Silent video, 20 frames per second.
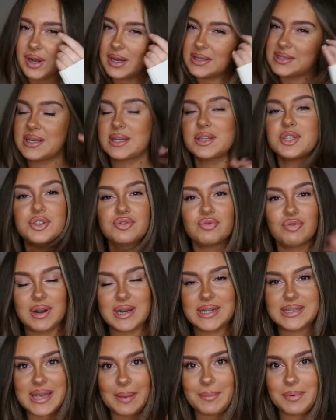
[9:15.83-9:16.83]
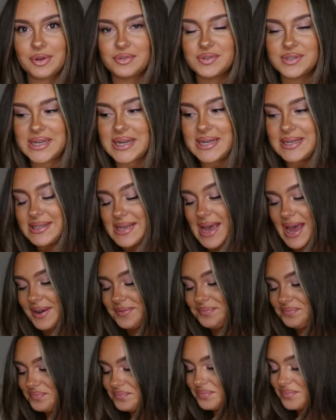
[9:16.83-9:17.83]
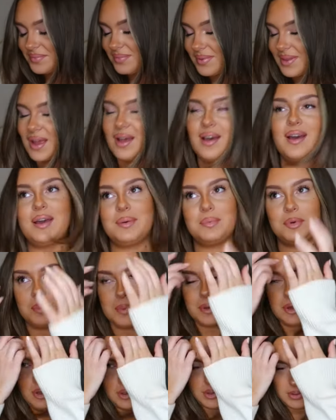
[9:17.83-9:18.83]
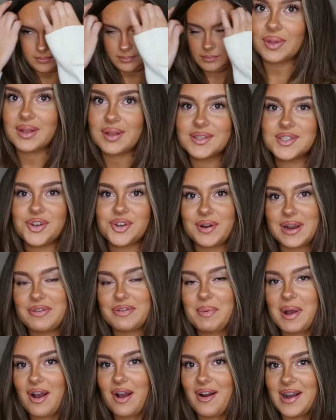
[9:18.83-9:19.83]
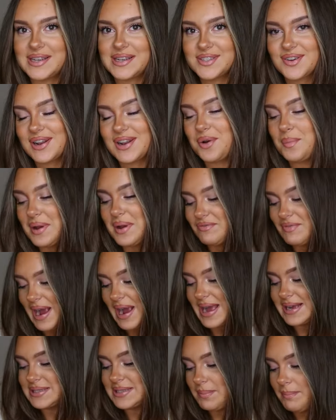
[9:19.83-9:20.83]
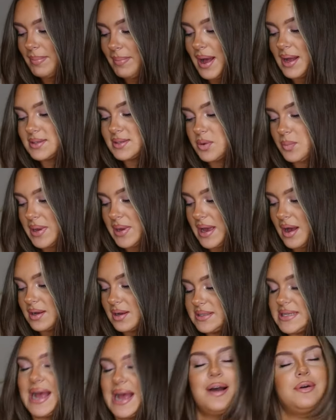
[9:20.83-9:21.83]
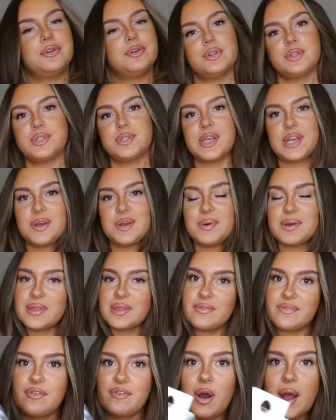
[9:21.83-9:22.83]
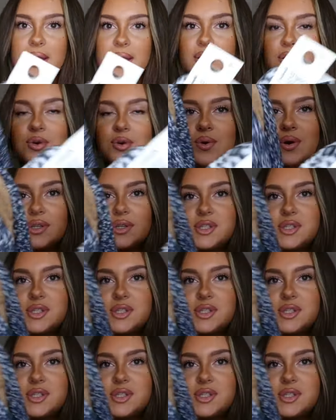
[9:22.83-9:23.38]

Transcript: guys. Something just really set me off sneezing. Oh, my God. Sorry if my eyes are a little bit red. But we are down to the final